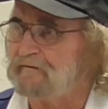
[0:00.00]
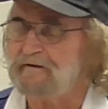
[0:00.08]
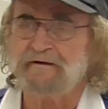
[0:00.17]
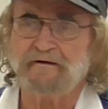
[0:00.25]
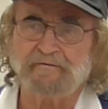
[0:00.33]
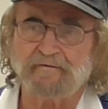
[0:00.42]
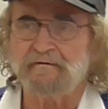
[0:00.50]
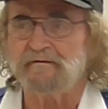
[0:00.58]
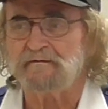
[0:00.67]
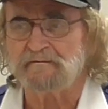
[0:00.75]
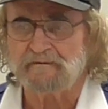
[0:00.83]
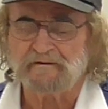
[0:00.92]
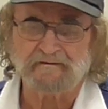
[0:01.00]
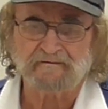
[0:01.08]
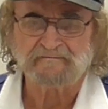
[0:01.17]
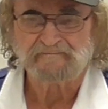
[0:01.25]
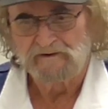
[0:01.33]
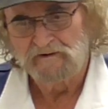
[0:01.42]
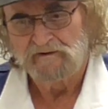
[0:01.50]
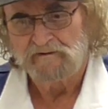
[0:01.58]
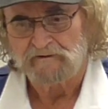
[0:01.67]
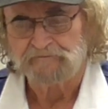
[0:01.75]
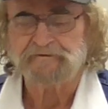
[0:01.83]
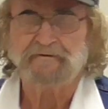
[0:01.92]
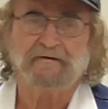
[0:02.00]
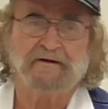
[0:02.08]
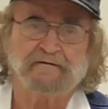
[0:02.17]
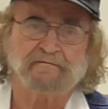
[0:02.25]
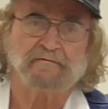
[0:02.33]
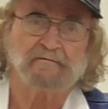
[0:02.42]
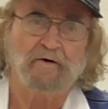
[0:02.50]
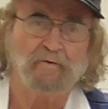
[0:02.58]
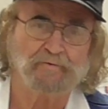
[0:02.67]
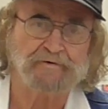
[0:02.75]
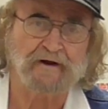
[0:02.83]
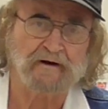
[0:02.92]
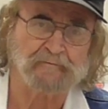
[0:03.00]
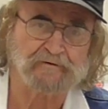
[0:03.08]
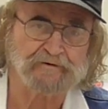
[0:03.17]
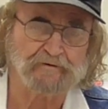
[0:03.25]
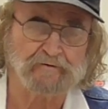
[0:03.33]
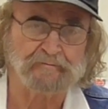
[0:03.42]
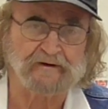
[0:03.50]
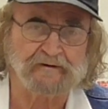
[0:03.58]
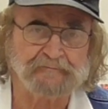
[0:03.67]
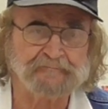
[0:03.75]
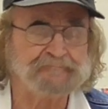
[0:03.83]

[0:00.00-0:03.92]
length, until that old timer told me.